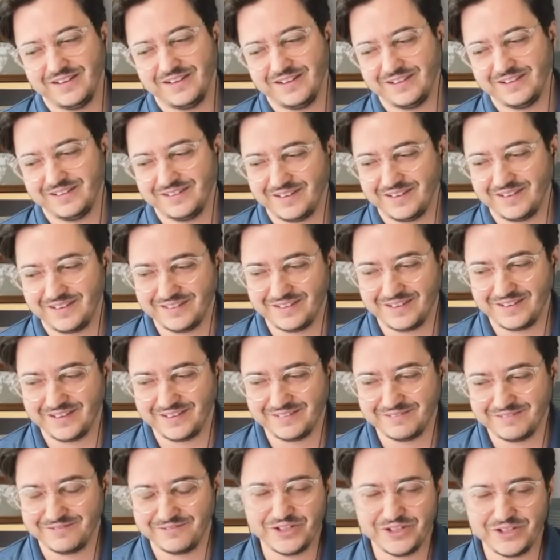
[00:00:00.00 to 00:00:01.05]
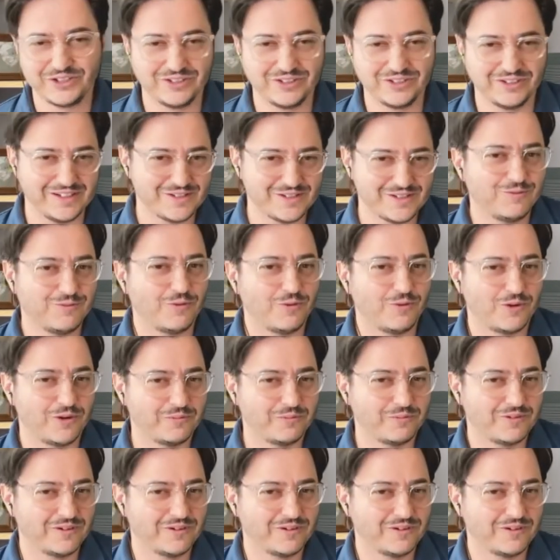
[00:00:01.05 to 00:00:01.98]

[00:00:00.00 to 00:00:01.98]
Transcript: and and, and frictionless form